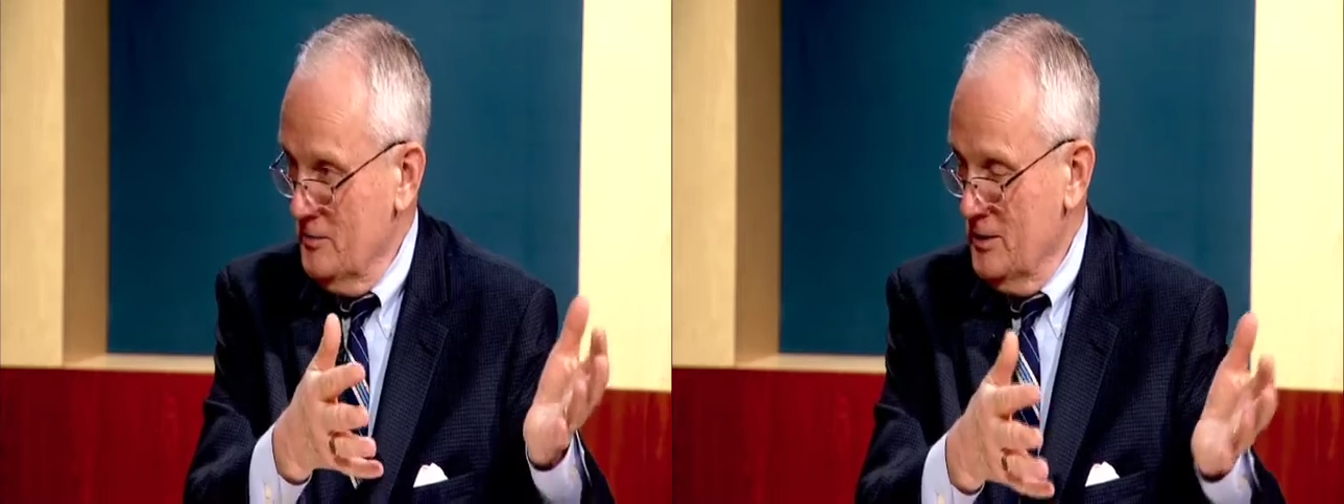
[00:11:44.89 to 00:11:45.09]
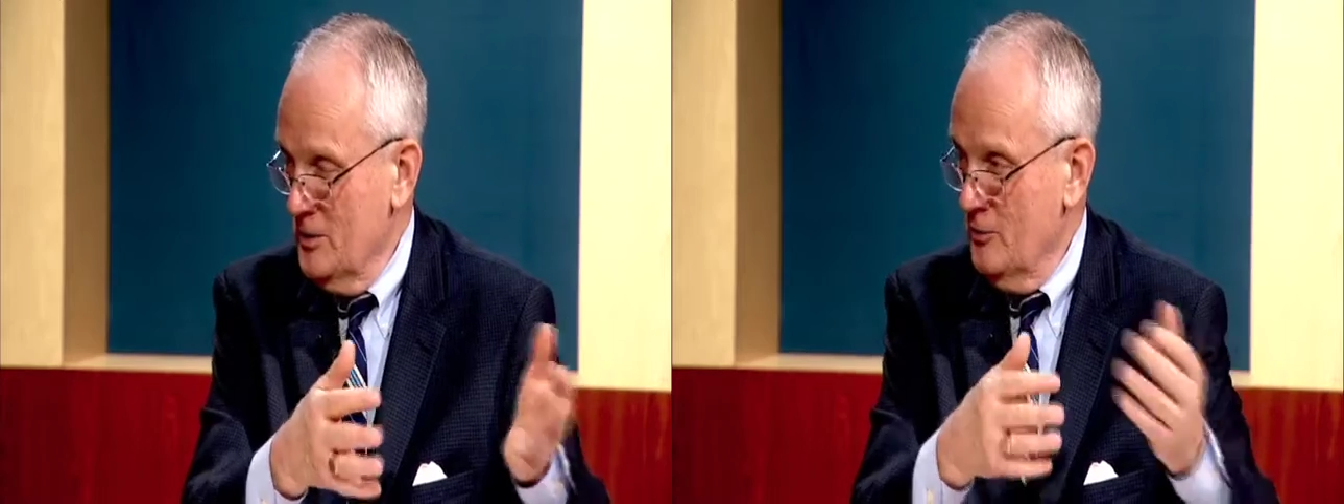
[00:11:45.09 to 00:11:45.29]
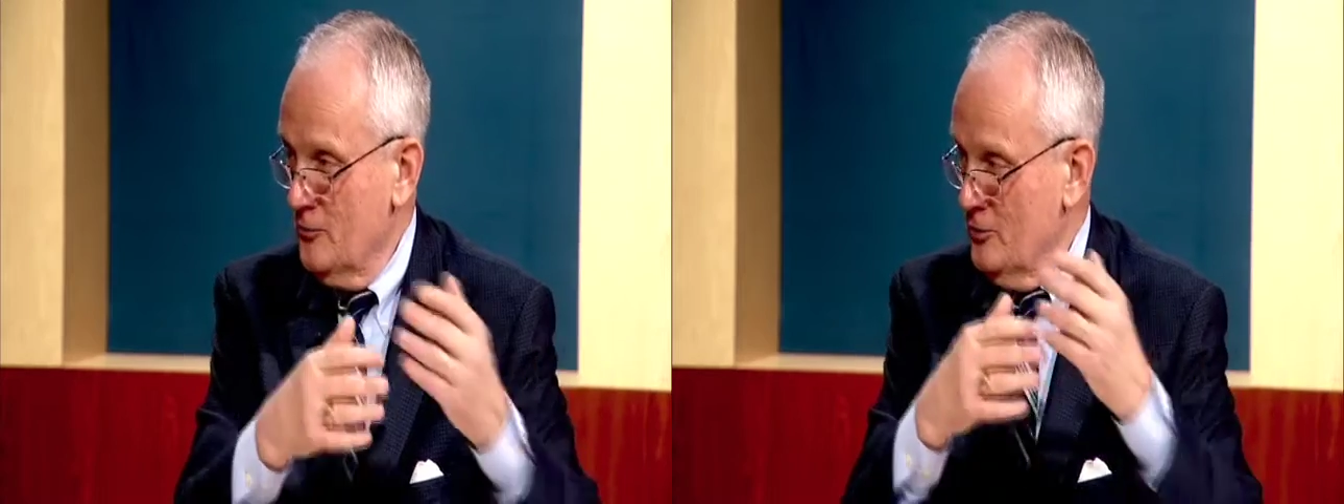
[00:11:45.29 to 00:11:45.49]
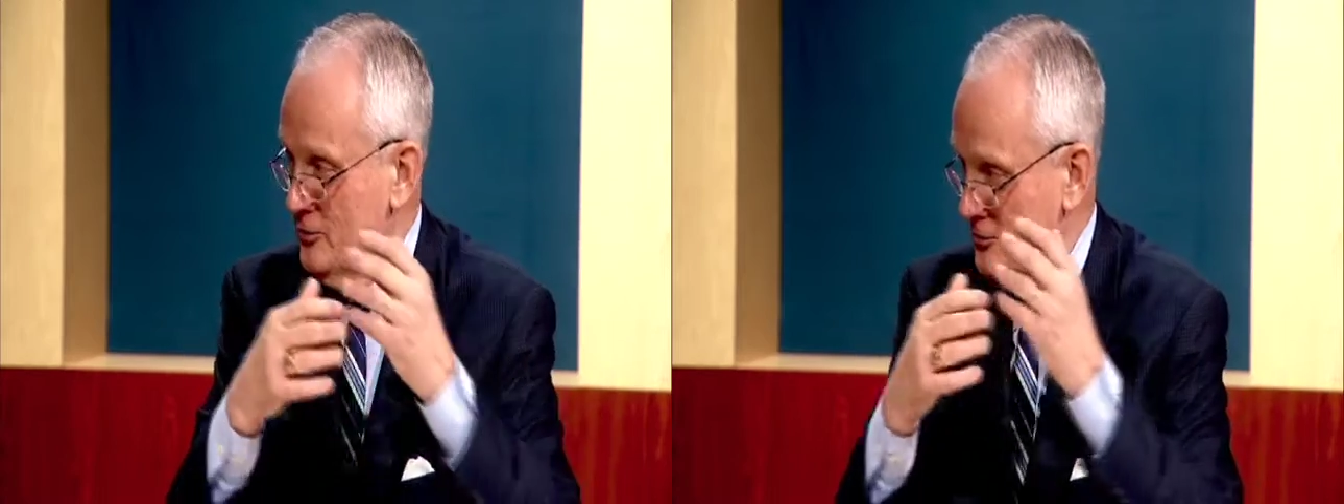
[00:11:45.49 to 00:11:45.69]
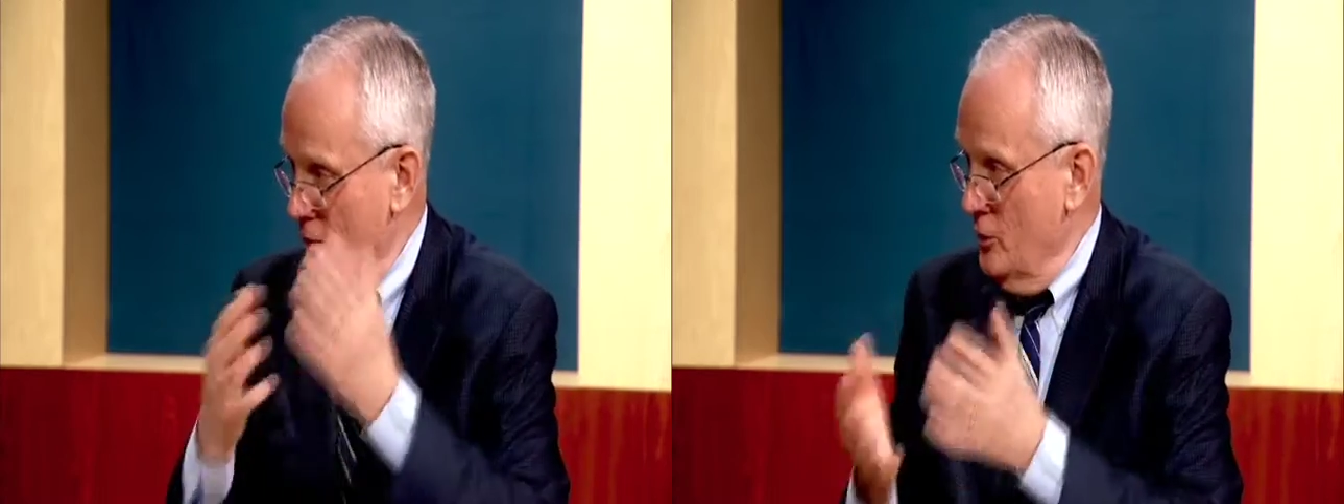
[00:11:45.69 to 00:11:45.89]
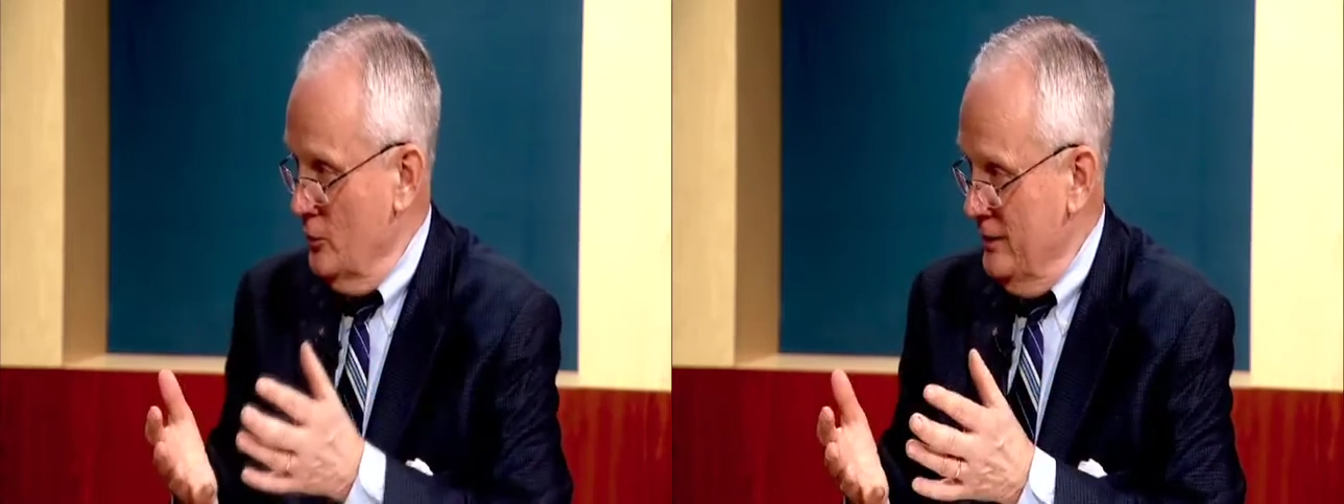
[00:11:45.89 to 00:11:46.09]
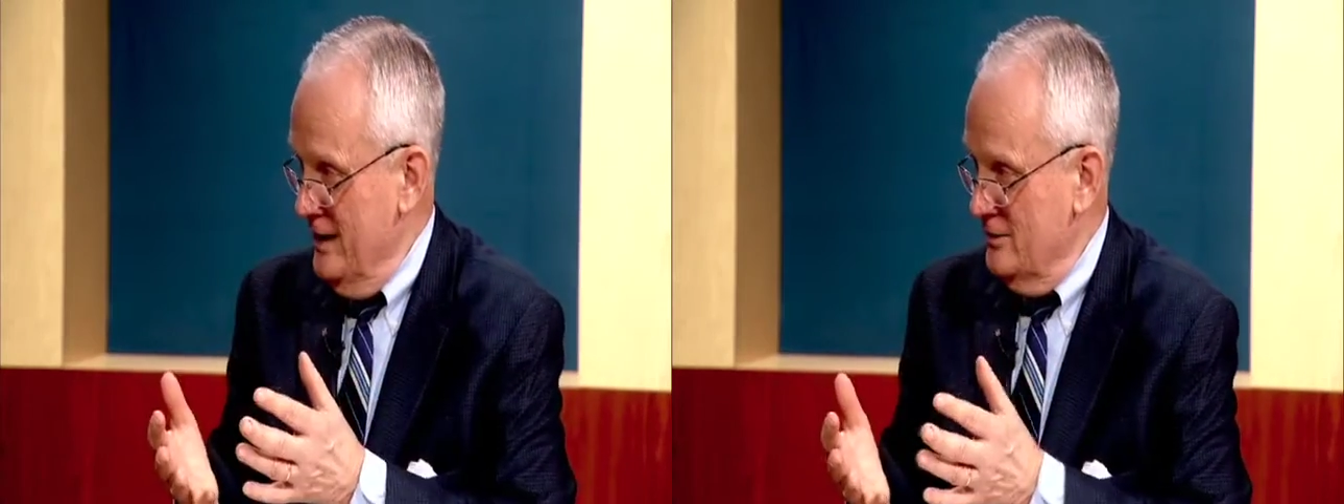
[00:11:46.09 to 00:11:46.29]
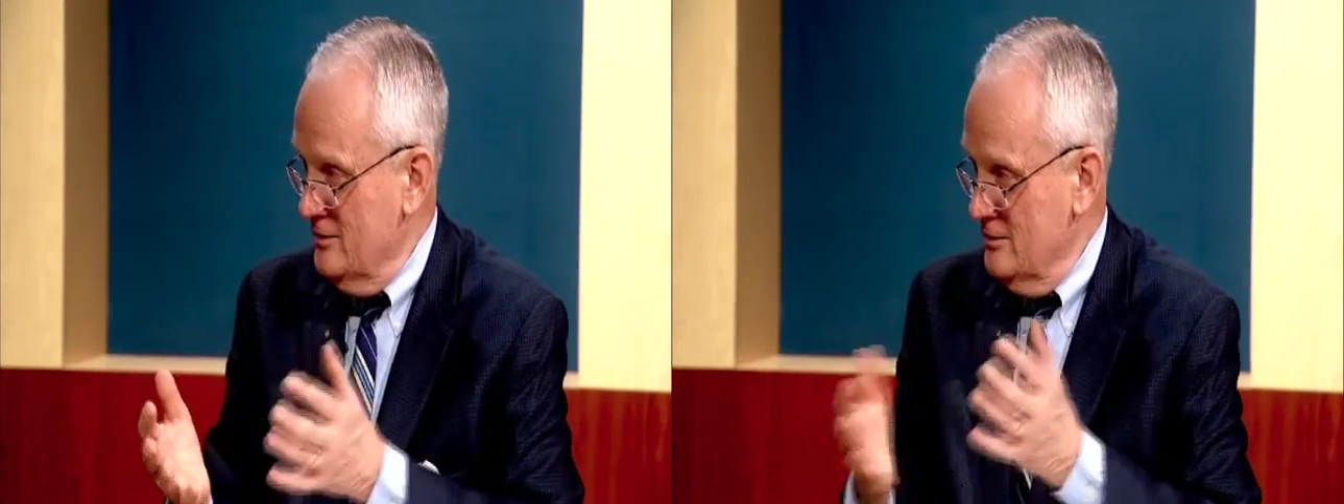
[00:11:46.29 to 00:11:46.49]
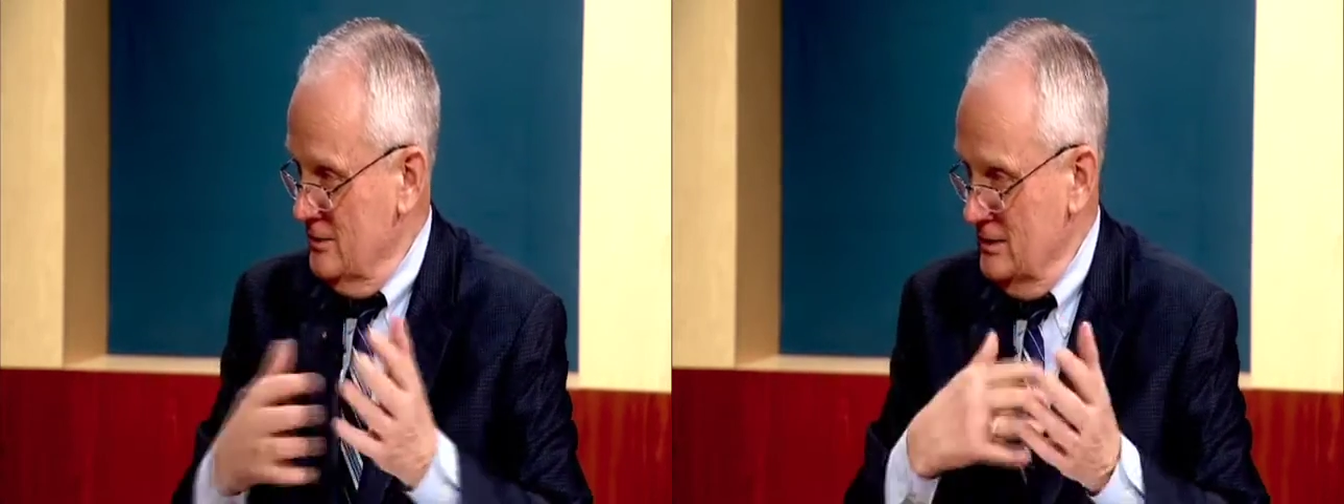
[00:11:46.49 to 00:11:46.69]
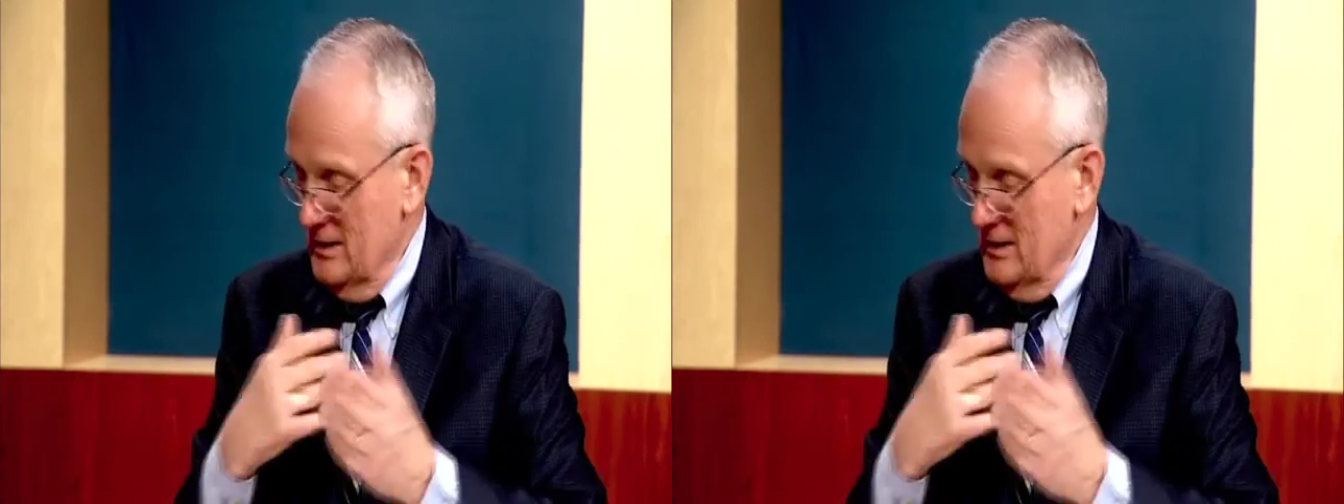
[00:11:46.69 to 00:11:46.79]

versus going to an agency,